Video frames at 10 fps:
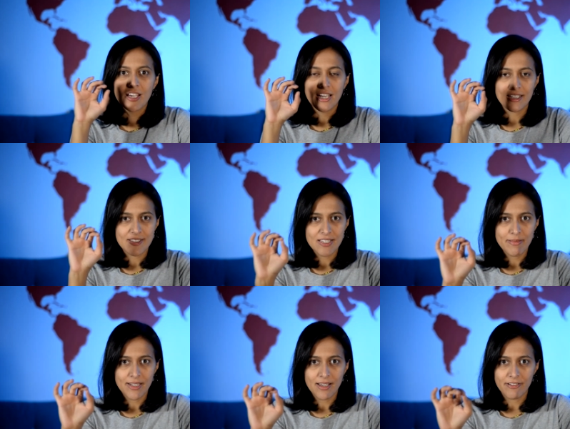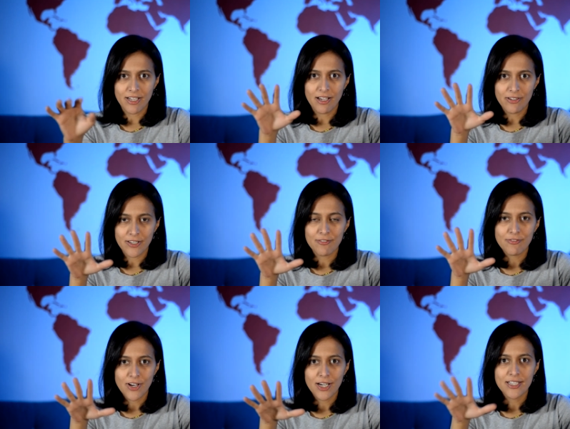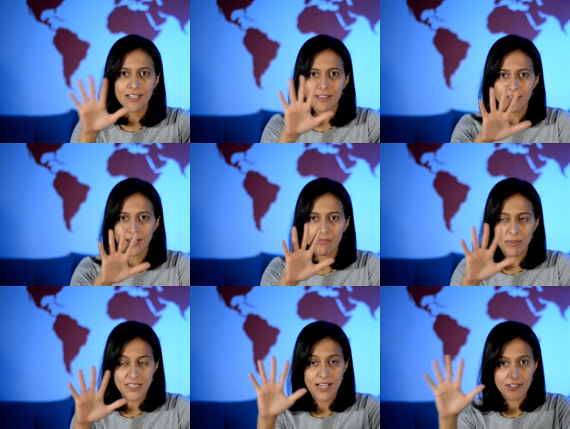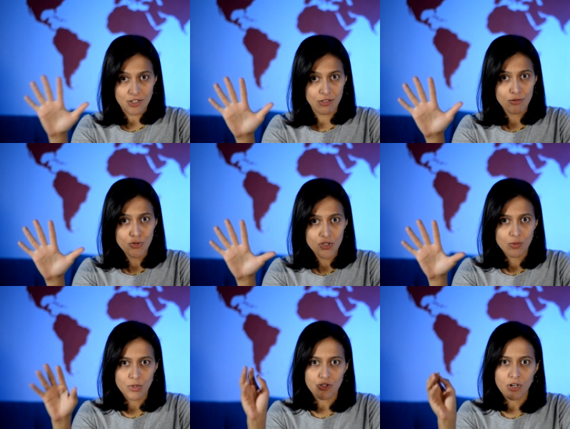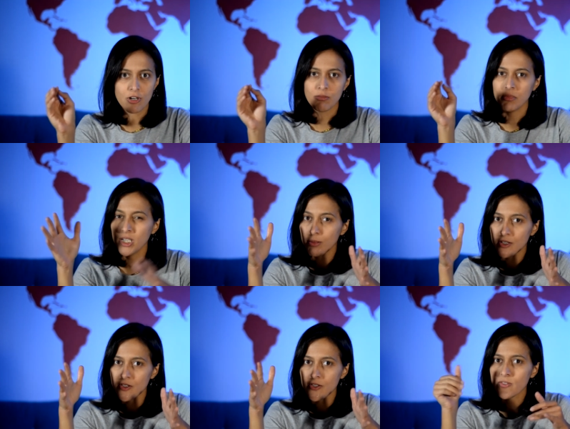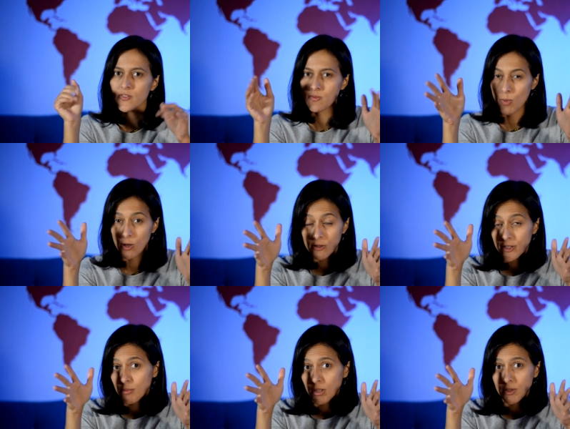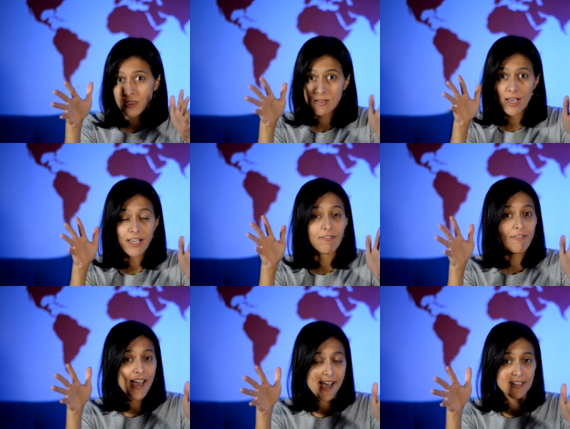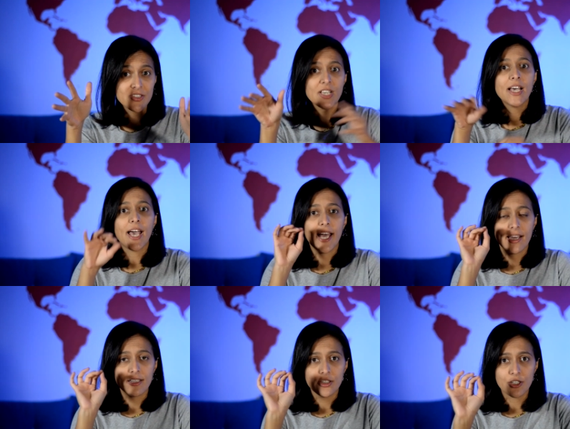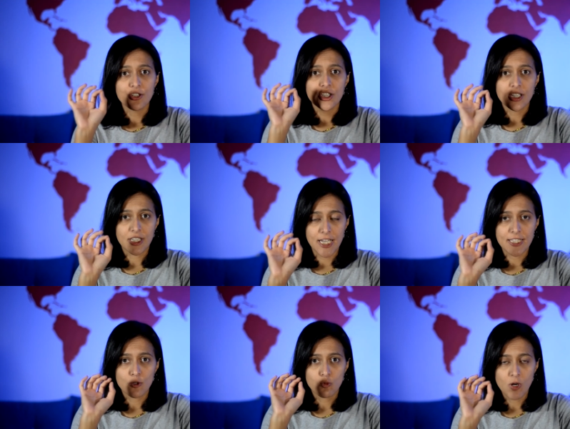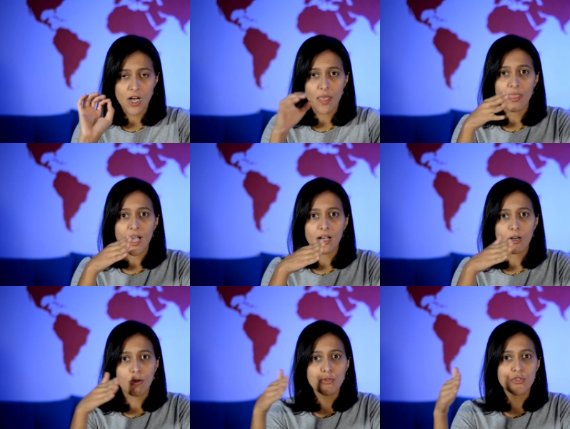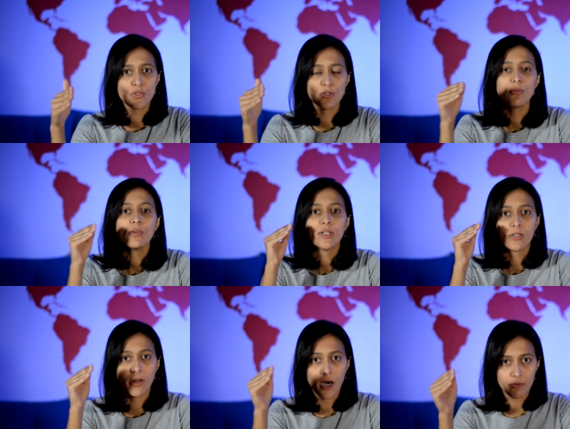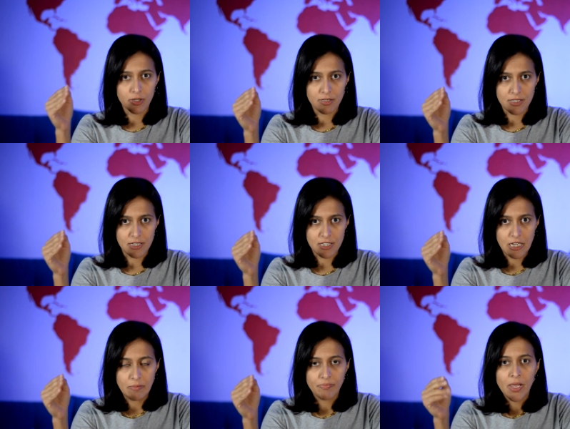In the CBD area, you can find a lot of matatus, which are minibuses, smaller than minibuses like vans, and you should get the one that goes to Narok city.